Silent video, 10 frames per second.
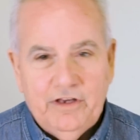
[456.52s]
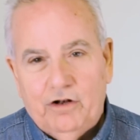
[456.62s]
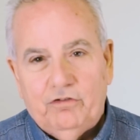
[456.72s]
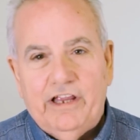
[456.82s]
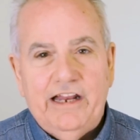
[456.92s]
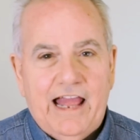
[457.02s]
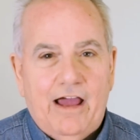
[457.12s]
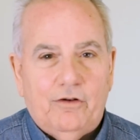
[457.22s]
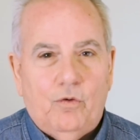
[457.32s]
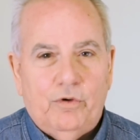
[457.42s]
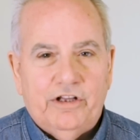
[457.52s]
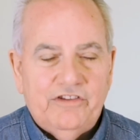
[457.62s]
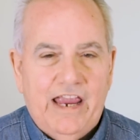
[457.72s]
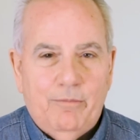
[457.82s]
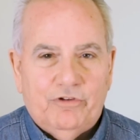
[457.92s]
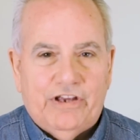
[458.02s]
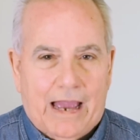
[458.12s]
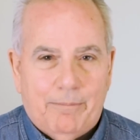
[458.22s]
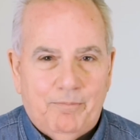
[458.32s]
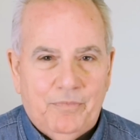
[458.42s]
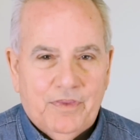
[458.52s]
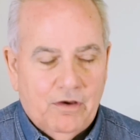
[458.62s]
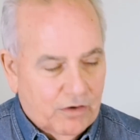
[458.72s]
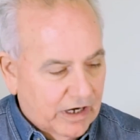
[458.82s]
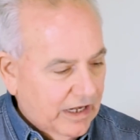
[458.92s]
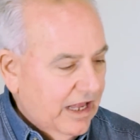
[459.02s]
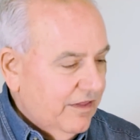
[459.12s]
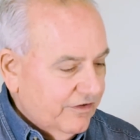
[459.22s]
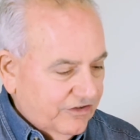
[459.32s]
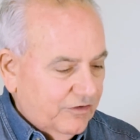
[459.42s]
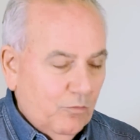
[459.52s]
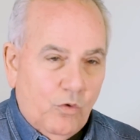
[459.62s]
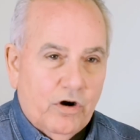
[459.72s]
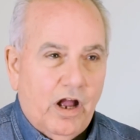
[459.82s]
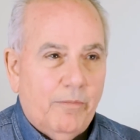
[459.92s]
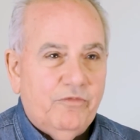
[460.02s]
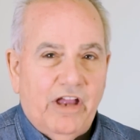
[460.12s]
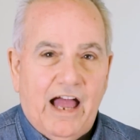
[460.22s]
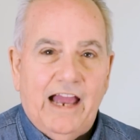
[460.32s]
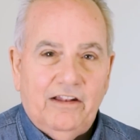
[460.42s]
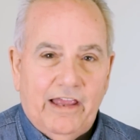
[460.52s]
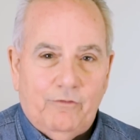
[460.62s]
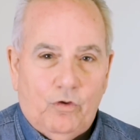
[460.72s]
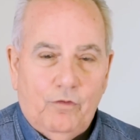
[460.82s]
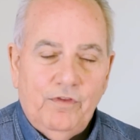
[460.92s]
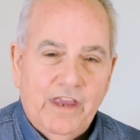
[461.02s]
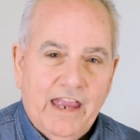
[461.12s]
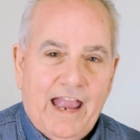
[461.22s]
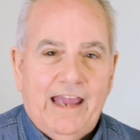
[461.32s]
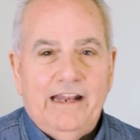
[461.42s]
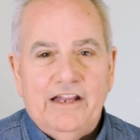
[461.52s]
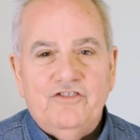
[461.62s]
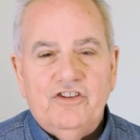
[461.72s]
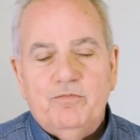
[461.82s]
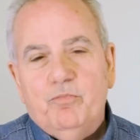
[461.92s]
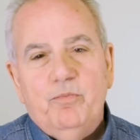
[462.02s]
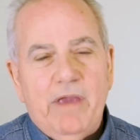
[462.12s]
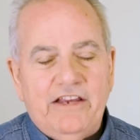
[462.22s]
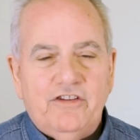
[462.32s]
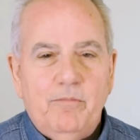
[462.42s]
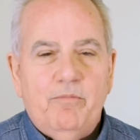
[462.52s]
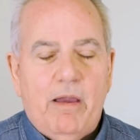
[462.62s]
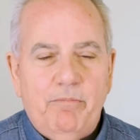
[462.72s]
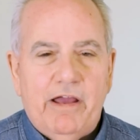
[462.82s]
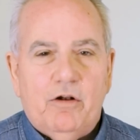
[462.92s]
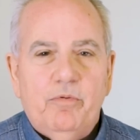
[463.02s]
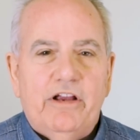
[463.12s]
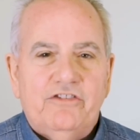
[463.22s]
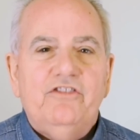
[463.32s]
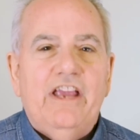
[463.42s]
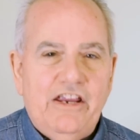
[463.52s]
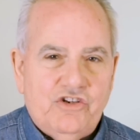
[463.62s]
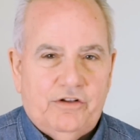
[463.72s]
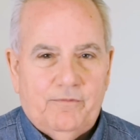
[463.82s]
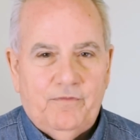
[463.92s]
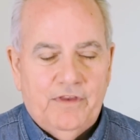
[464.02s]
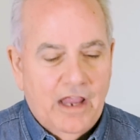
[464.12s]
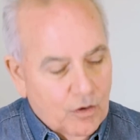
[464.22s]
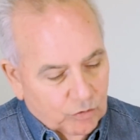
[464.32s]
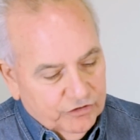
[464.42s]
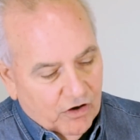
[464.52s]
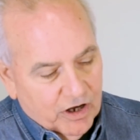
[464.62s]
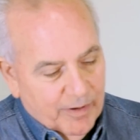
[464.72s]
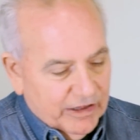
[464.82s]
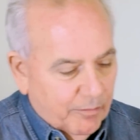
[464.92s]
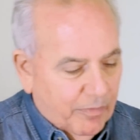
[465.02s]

laid out on a tabletop, all right? This is more up to eye level, and it just makes a better presentation. We'll talk about the